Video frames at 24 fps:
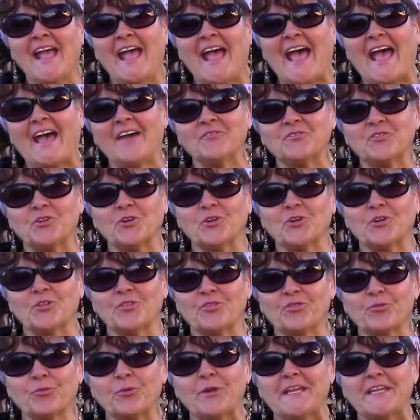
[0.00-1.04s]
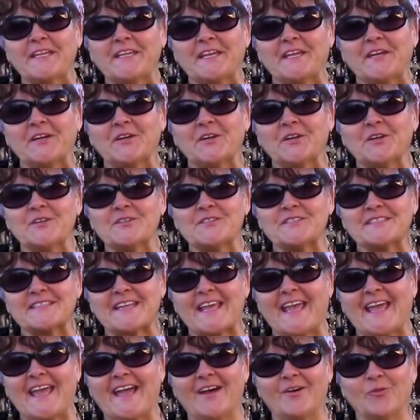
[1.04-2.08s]
after 3 years,
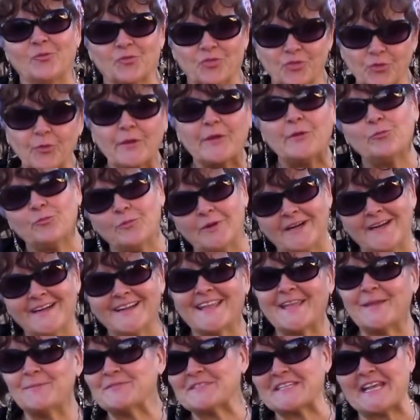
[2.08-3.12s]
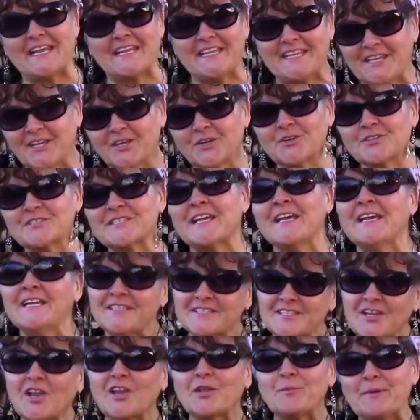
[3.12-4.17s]
it's
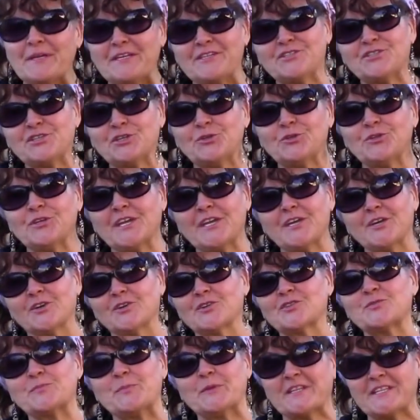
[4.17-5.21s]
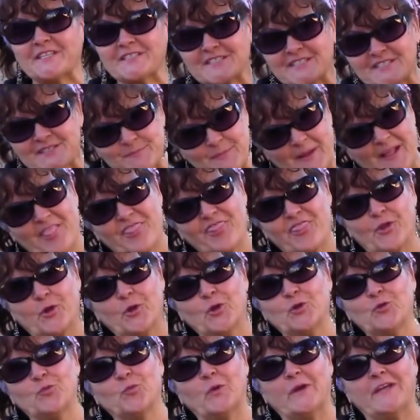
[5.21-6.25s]
only been 2 years, but this is my
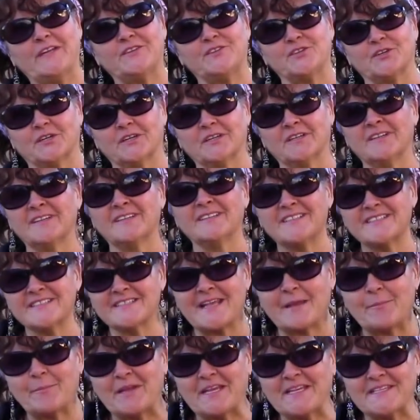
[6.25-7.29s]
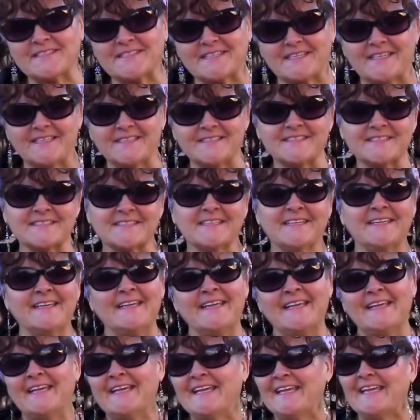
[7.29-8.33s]
third winter. Does that make sense?
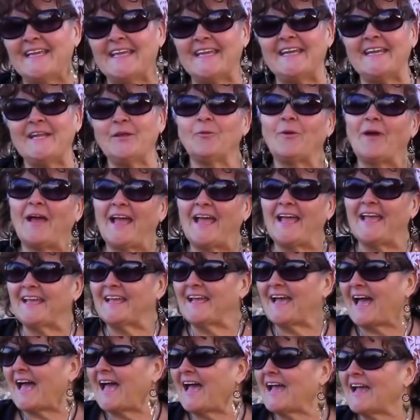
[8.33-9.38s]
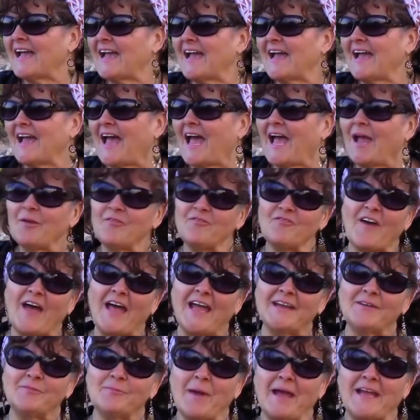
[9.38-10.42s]
Anyway, I
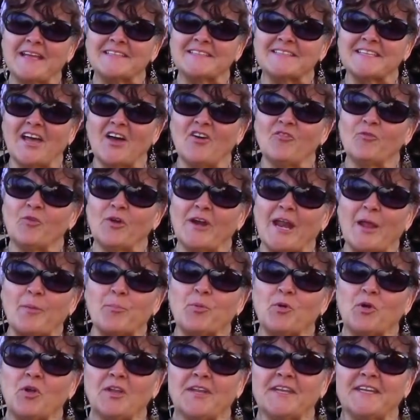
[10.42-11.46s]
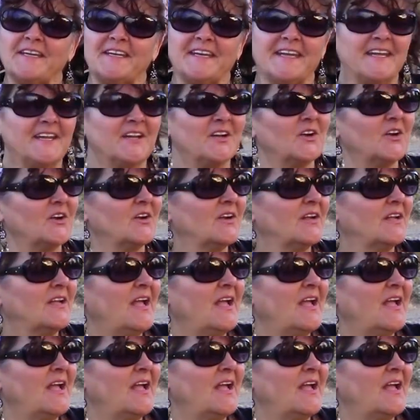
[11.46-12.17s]
find myself when I pulled in here,